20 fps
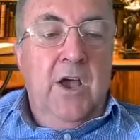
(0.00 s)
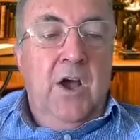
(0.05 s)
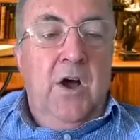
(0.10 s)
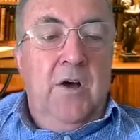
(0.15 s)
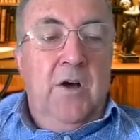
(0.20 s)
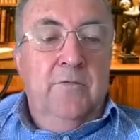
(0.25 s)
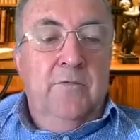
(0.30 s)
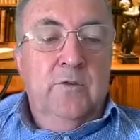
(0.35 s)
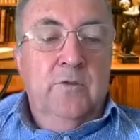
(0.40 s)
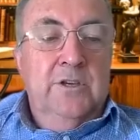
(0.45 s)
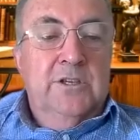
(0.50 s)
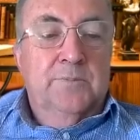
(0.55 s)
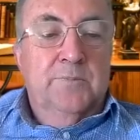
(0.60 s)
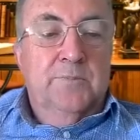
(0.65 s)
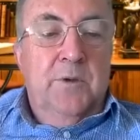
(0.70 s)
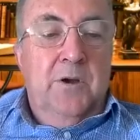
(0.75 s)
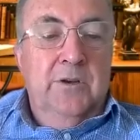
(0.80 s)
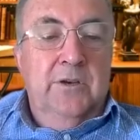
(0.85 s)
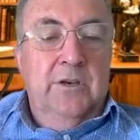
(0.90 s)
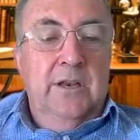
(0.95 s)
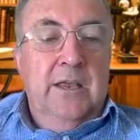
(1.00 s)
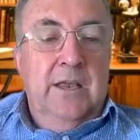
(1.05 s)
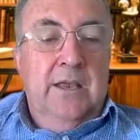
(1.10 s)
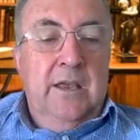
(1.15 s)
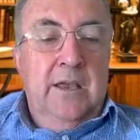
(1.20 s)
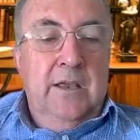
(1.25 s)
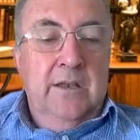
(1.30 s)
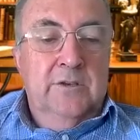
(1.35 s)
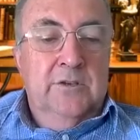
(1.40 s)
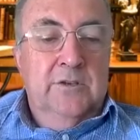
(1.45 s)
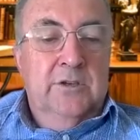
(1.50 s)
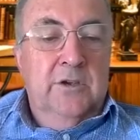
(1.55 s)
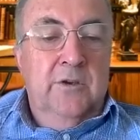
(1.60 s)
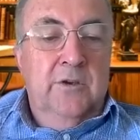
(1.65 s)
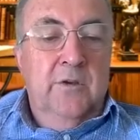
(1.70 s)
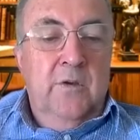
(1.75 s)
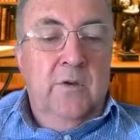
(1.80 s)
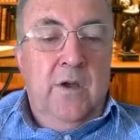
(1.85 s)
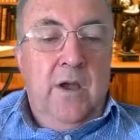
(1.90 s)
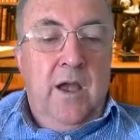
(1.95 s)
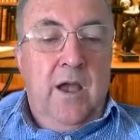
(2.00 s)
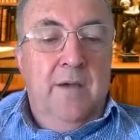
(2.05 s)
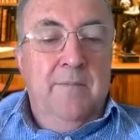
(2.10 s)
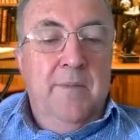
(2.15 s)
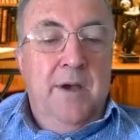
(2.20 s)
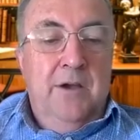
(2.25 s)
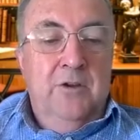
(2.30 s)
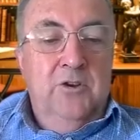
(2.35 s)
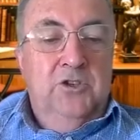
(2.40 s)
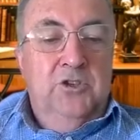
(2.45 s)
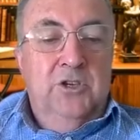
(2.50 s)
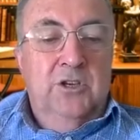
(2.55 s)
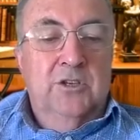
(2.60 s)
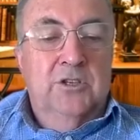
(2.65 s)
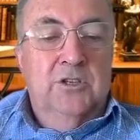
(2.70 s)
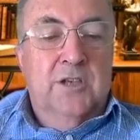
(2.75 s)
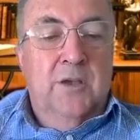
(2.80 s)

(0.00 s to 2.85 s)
of responding to emotion.